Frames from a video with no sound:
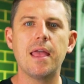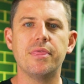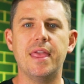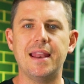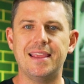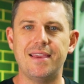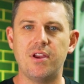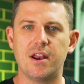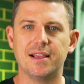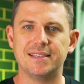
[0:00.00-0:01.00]
then
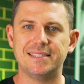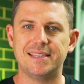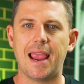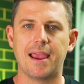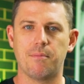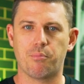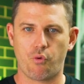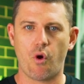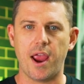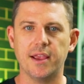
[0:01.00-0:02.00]
giving it a second
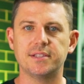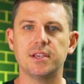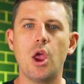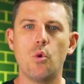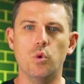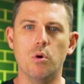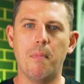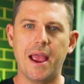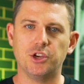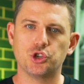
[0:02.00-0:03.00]
press will
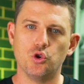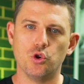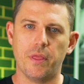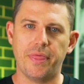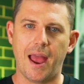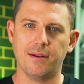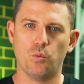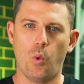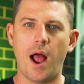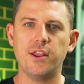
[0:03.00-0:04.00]
make sure that that
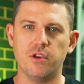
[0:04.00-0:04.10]
one,